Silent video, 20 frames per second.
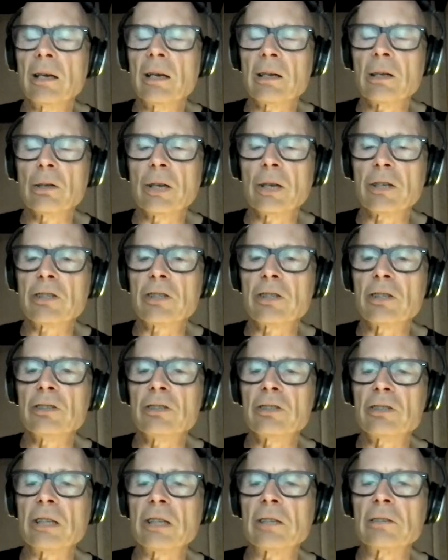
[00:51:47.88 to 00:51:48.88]

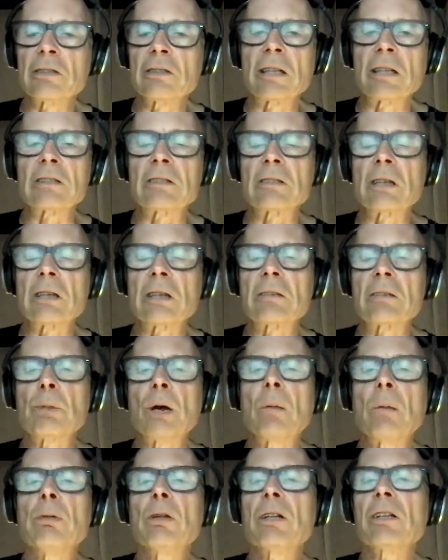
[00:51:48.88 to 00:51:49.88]
collections that's
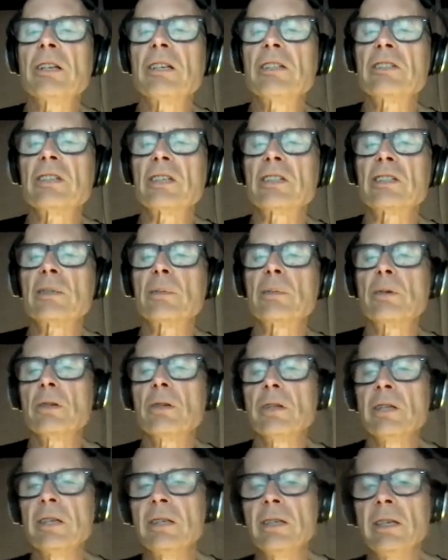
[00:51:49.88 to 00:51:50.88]
publicly
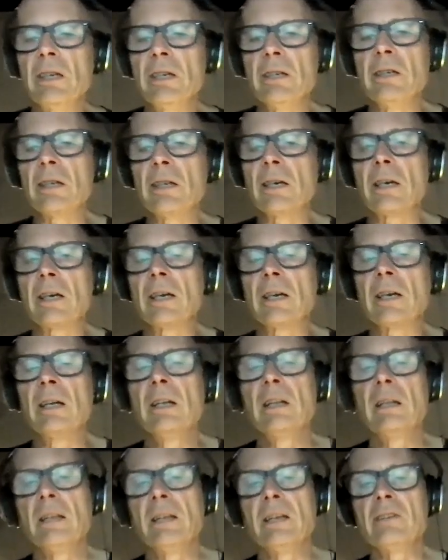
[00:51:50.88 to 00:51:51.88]
accessible
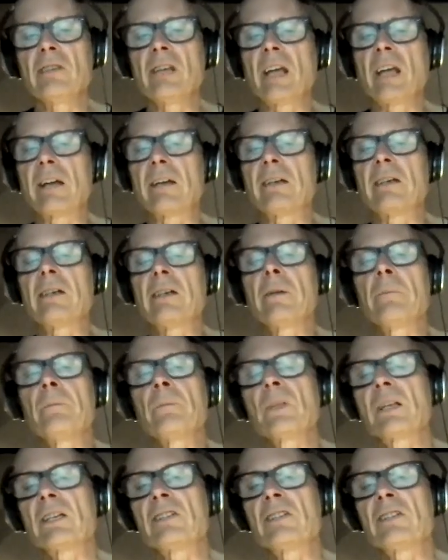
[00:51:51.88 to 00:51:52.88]
in Canada,
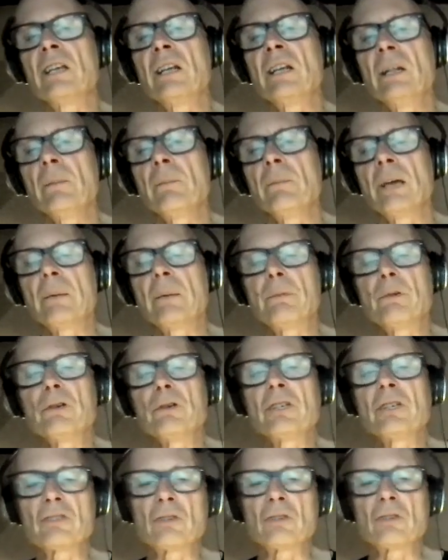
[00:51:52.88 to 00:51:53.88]
because bamboo
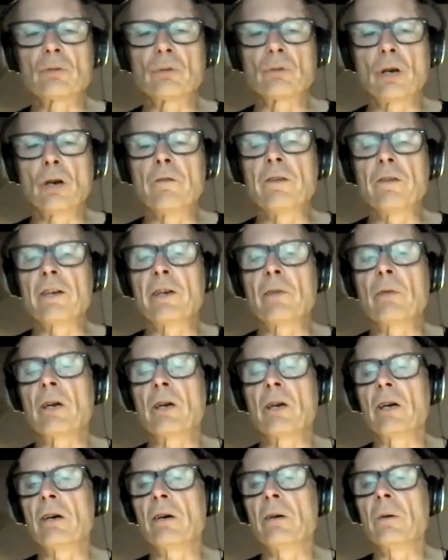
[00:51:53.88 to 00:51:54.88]
doesn't grow very
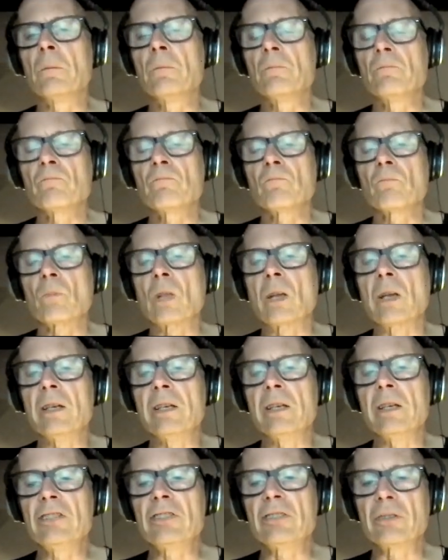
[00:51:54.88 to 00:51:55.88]
well
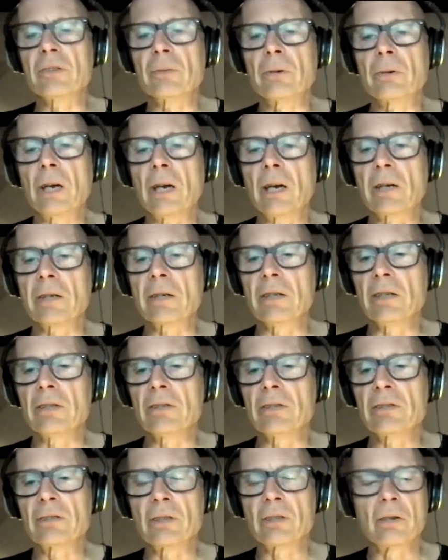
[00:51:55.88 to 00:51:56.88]
east of the
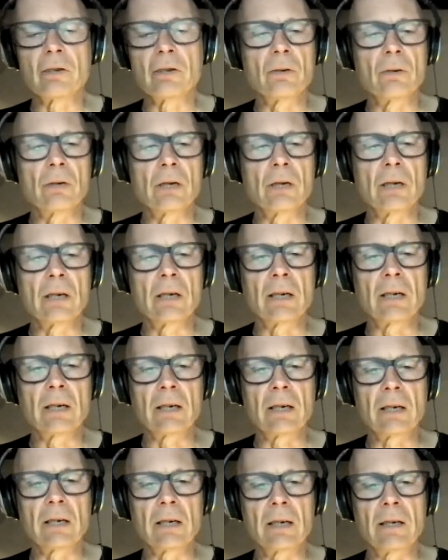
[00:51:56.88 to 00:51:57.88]
Rockies.
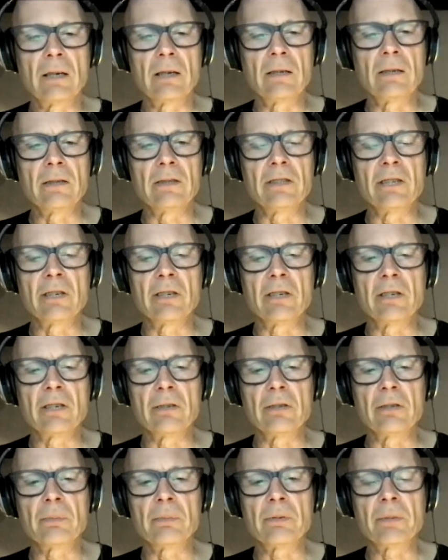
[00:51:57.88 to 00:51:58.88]
So
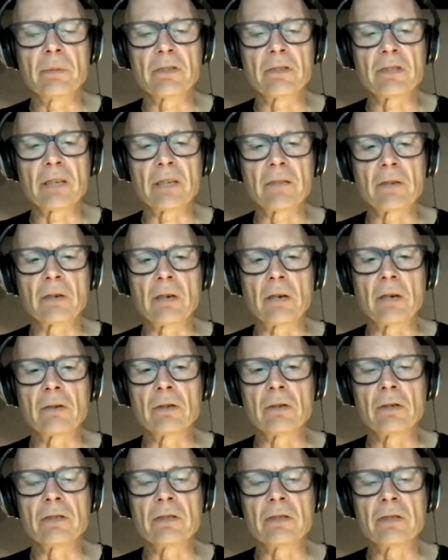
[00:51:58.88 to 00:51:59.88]
you pretty much have a
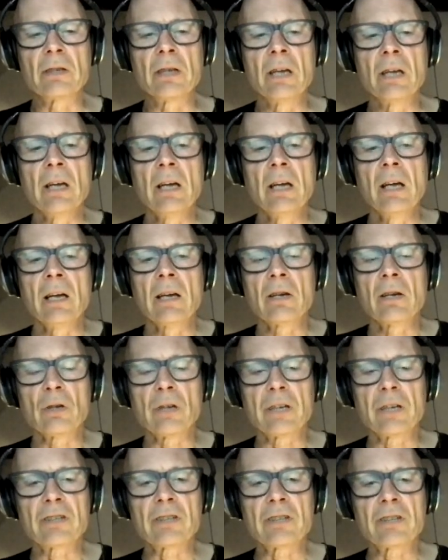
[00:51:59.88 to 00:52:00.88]
good
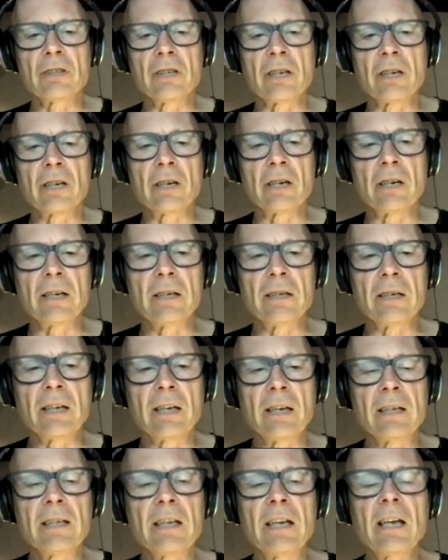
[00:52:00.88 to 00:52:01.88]
collection there.
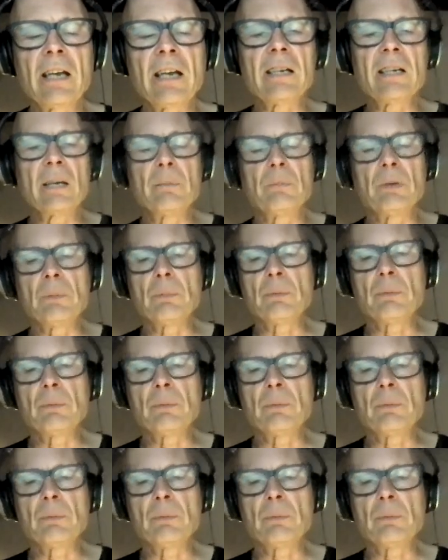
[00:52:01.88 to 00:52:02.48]
And again, it can be